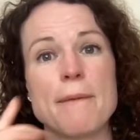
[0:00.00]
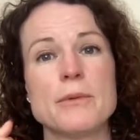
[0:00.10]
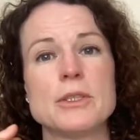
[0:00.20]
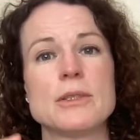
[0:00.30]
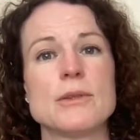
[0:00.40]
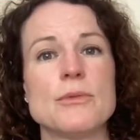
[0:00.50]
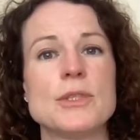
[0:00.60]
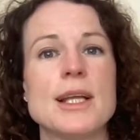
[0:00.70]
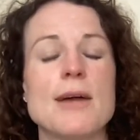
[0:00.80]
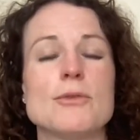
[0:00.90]
which is
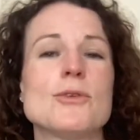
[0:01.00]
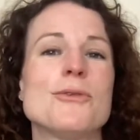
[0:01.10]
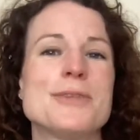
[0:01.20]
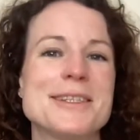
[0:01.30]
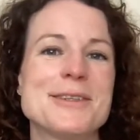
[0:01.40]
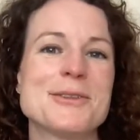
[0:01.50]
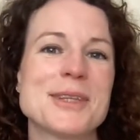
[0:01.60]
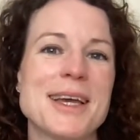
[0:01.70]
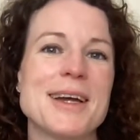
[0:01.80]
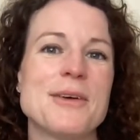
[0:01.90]
often how soft it does
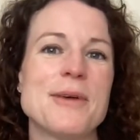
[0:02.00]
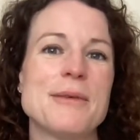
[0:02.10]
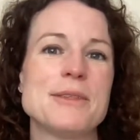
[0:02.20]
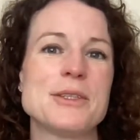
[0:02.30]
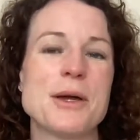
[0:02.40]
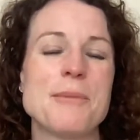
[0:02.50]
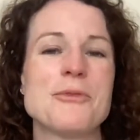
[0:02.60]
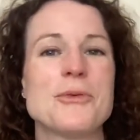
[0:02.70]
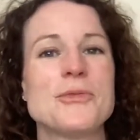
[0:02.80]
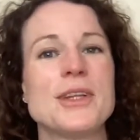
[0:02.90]
get around the time
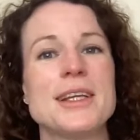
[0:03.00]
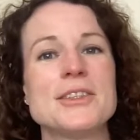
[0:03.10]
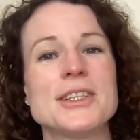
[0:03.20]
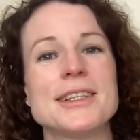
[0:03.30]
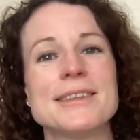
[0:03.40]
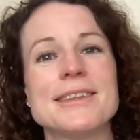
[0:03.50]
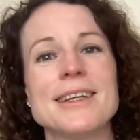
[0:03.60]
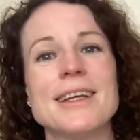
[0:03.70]
of ovulation,